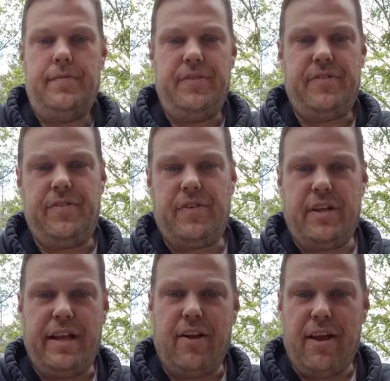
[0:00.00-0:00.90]
This is
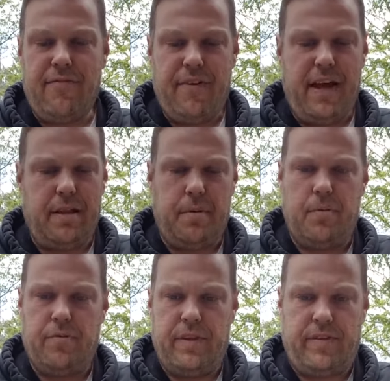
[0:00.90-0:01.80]
clearly a fake. Let me
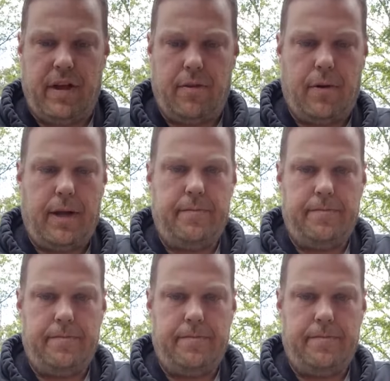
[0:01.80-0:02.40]
move these out of the way.